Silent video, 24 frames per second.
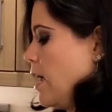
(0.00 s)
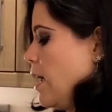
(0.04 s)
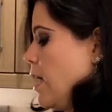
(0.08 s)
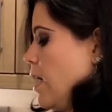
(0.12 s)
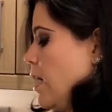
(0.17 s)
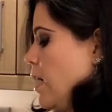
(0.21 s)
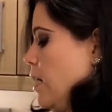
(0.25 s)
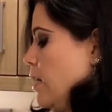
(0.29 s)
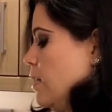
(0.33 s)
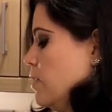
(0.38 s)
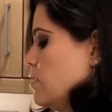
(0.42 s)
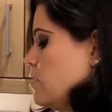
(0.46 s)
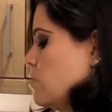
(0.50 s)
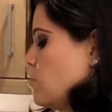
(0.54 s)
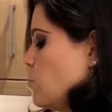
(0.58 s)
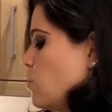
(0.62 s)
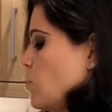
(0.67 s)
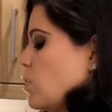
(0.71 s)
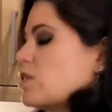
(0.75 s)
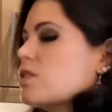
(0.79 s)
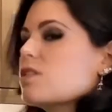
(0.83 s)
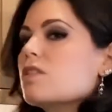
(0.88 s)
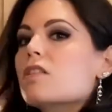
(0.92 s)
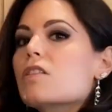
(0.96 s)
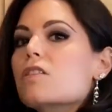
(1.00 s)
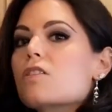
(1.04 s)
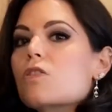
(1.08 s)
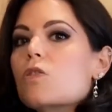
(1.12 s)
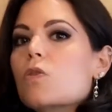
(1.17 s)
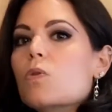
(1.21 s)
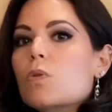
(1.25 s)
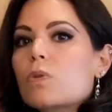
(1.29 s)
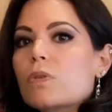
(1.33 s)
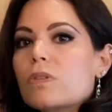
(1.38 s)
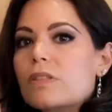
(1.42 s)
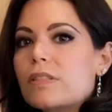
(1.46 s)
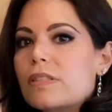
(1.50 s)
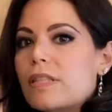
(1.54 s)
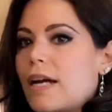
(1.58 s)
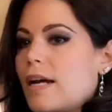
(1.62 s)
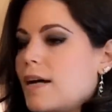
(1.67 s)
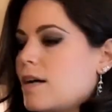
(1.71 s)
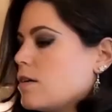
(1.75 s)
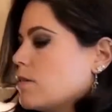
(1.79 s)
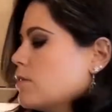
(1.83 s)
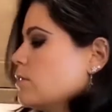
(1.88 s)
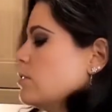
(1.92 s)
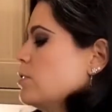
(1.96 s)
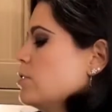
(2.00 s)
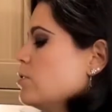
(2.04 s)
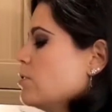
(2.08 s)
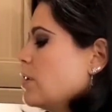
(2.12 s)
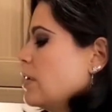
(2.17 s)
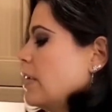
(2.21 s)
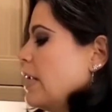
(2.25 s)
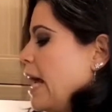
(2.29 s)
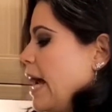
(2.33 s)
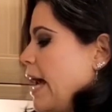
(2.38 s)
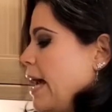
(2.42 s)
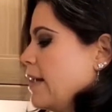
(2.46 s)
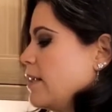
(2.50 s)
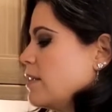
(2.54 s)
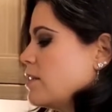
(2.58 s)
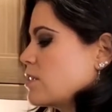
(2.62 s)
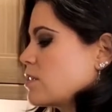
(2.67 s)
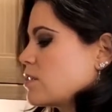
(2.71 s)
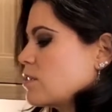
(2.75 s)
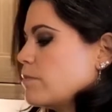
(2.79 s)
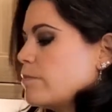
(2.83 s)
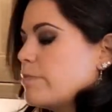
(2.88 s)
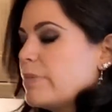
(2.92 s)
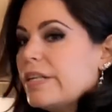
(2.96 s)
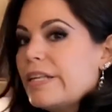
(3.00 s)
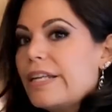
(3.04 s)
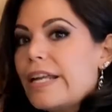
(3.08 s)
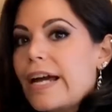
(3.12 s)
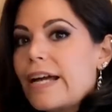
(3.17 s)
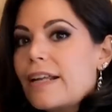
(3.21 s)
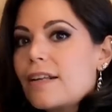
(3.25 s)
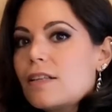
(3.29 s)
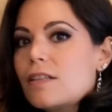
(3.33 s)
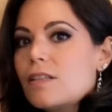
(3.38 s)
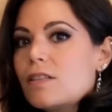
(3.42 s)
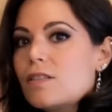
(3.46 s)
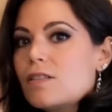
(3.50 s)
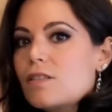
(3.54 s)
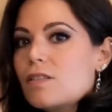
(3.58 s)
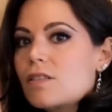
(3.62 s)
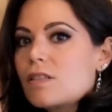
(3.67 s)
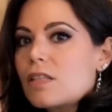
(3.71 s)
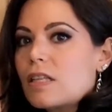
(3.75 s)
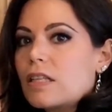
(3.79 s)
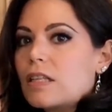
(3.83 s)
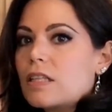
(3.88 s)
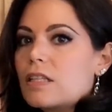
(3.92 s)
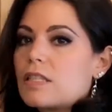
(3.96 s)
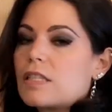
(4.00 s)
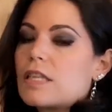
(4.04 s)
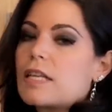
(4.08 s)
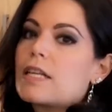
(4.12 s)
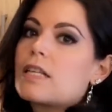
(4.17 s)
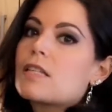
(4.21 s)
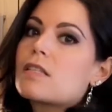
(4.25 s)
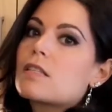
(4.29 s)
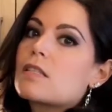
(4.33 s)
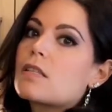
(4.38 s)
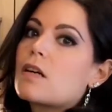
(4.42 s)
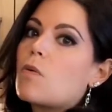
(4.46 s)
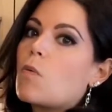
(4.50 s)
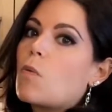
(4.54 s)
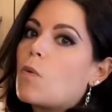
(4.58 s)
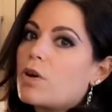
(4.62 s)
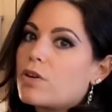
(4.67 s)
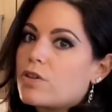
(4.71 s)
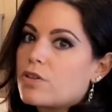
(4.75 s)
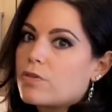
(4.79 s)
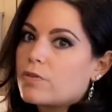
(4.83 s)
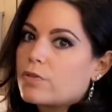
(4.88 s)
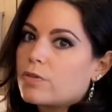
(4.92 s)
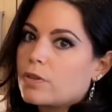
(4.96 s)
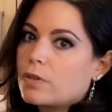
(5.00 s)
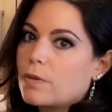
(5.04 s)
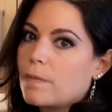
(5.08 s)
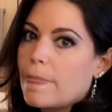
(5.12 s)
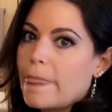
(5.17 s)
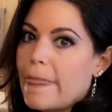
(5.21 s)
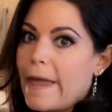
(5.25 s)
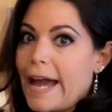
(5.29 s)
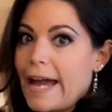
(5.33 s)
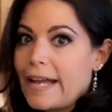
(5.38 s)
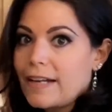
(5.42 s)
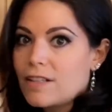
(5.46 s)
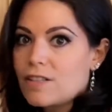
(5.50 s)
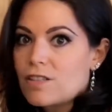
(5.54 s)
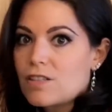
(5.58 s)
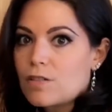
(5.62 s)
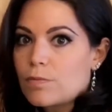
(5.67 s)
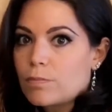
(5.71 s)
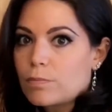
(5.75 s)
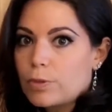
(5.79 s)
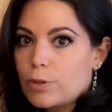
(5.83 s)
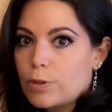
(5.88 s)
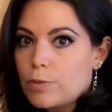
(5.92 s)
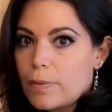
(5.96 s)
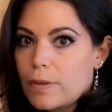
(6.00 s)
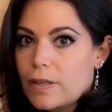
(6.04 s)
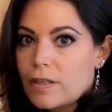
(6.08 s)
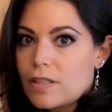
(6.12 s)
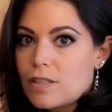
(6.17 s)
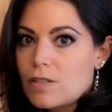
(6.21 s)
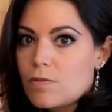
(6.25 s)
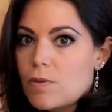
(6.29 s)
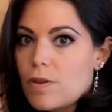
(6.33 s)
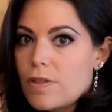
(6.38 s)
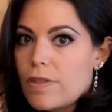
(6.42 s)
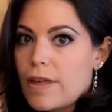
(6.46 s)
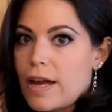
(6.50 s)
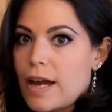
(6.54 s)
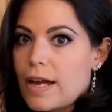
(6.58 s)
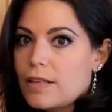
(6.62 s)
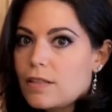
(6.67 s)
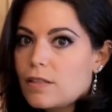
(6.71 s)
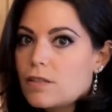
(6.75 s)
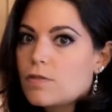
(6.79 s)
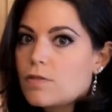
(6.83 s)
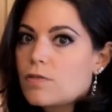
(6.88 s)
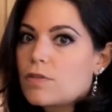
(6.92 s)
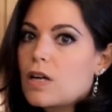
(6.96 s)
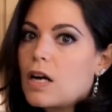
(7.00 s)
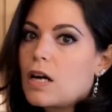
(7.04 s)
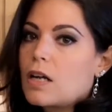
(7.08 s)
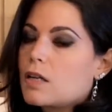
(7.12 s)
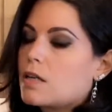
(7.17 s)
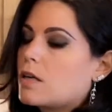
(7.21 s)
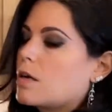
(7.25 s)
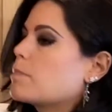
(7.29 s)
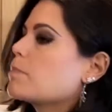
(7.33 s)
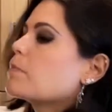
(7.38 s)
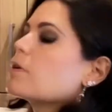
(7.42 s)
And once it's cooled down, you can add in some bananas and it tastes wonderful. Add in some blueberries with that, you've got a